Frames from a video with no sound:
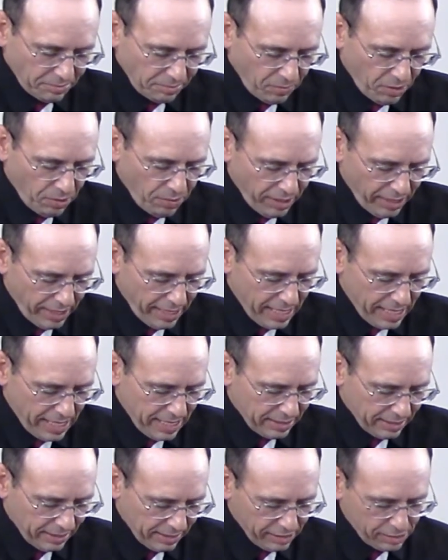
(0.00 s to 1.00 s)
really get
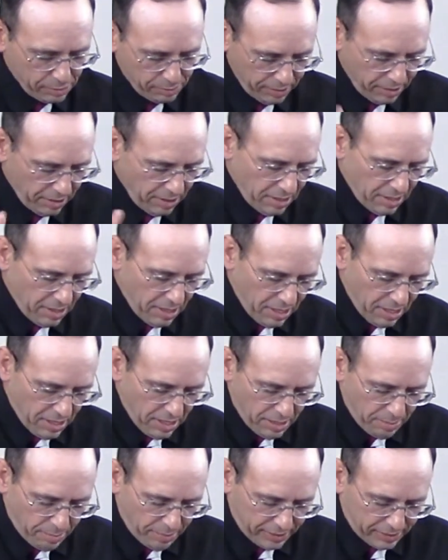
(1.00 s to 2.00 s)
into this,
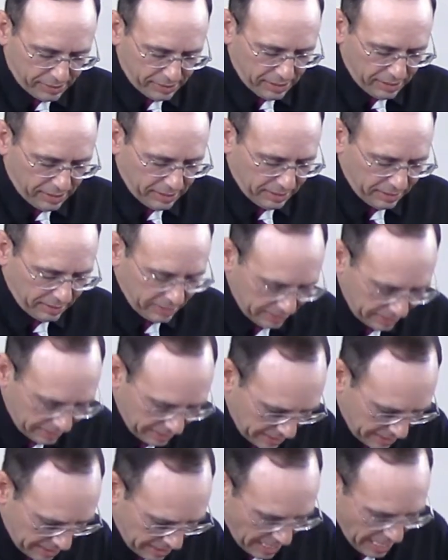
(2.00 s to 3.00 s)
but
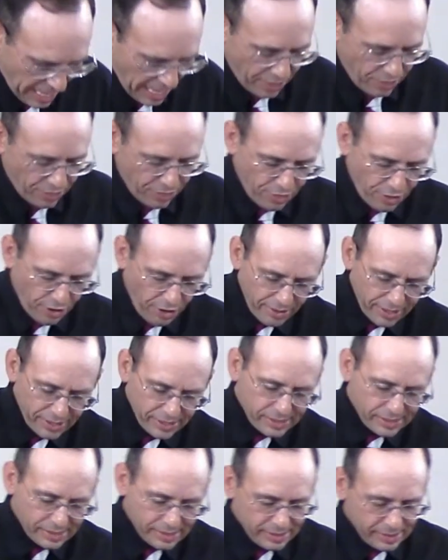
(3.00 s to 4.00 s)
there
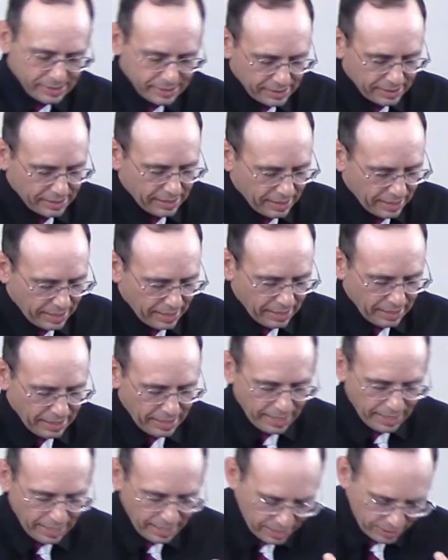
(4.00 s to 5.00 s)
is...
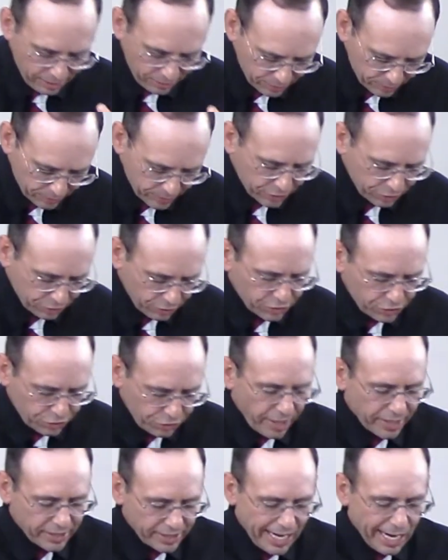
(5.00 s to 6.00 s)
We should
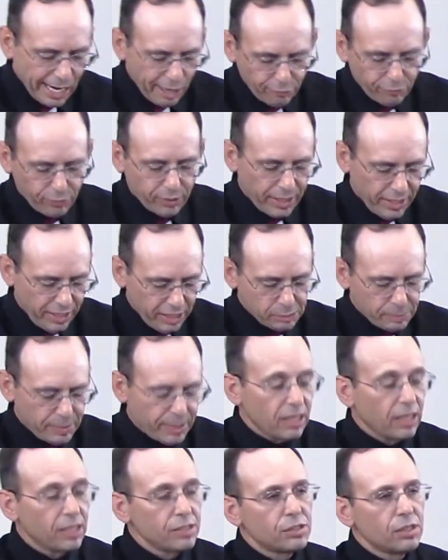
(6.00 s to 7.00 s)
tread carefully in this,
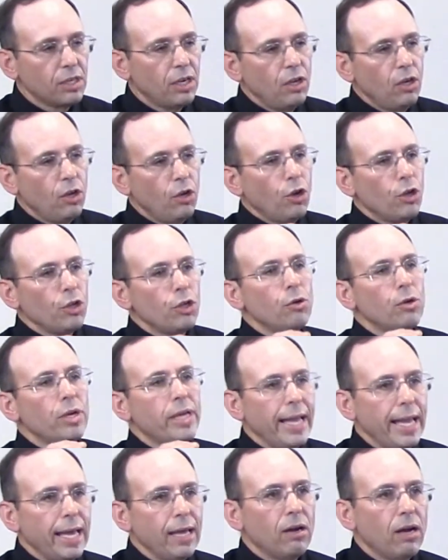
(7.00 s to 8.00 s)
because you
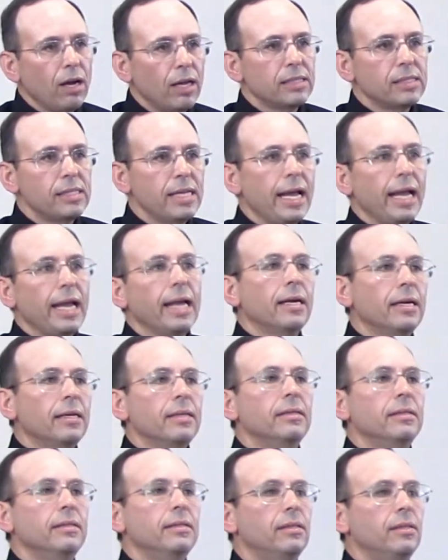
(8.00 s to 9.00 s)
cannot take
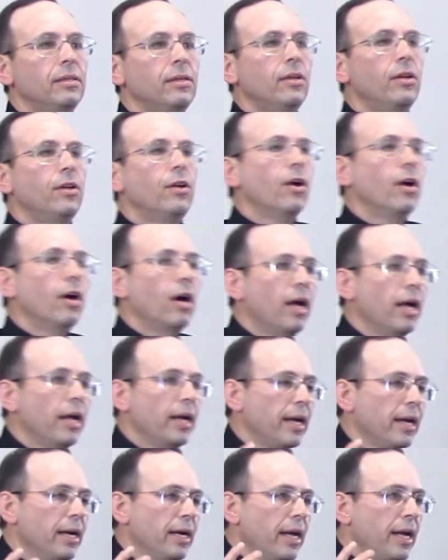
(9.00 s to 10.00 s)

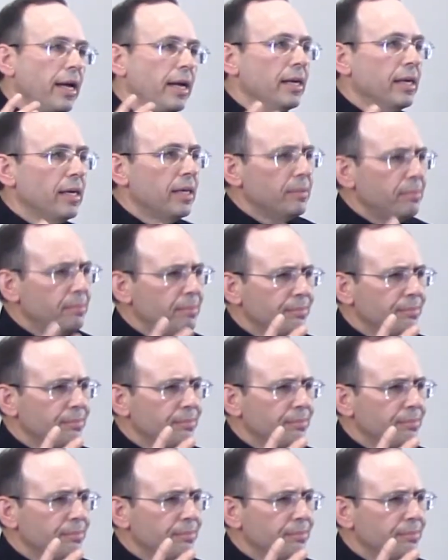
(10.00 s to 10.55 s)
a